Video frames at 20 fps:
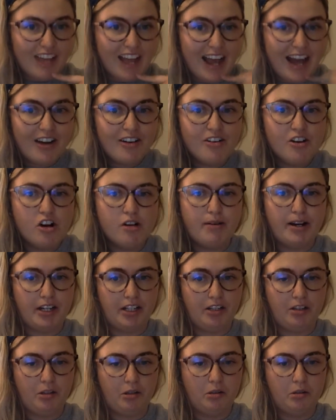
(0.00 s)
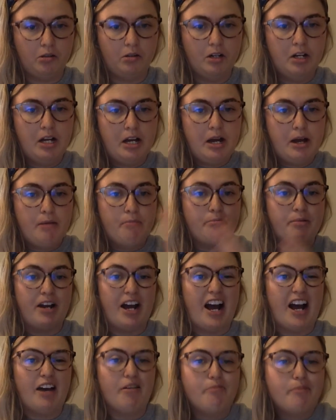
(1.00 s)
I don't know about you, but
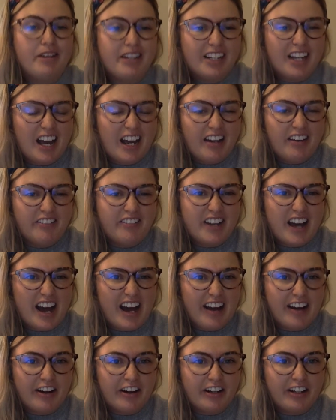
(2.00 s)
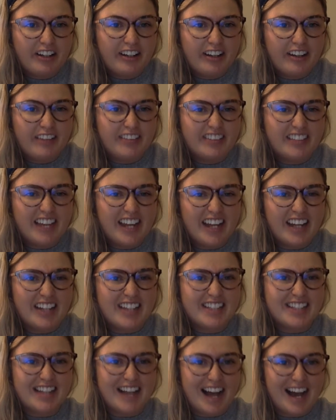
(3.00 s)
I've been kind of tired of staying
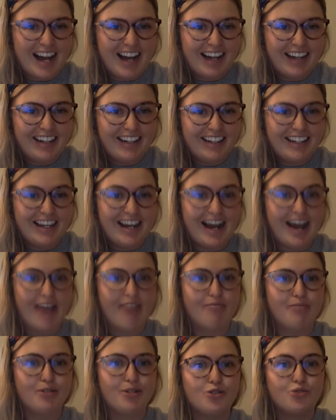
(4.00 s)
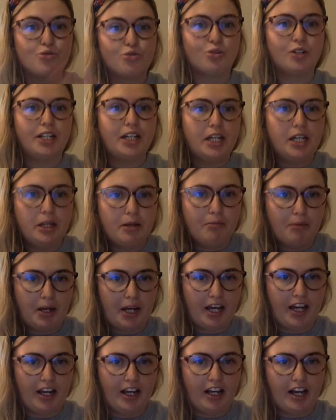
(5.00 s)
inside, and I've been
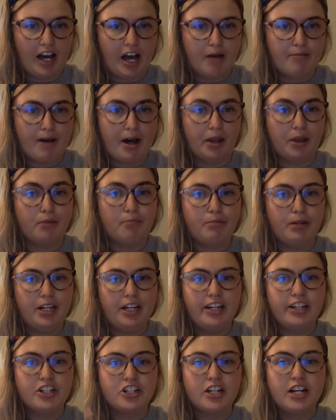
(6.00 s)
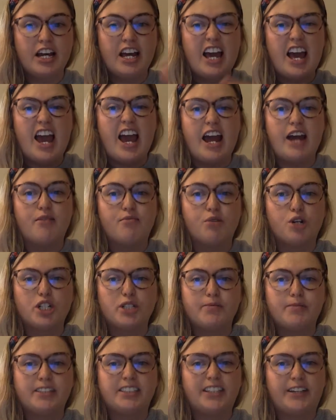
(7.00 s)
dreaming about the beach, and more
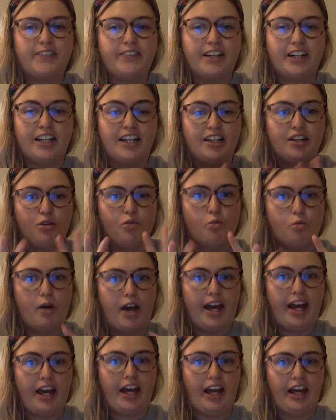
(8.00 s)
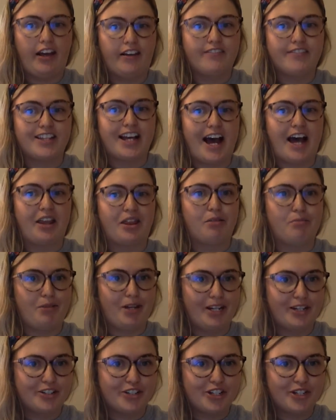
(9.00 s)
specifically, the waves at the
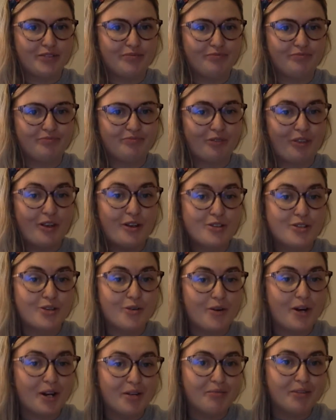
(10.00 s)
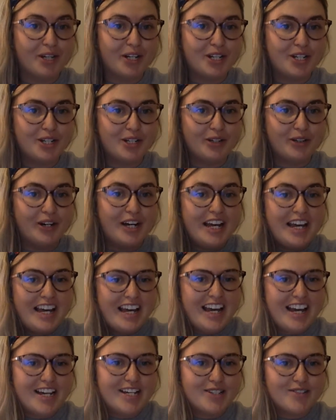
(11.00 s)
beach. So what I'm going to do
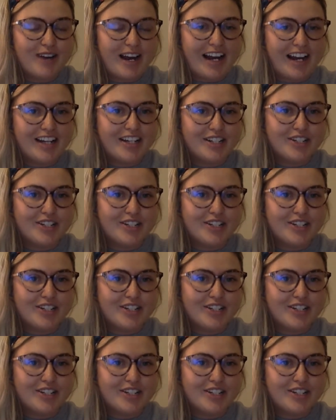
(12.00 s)
is write a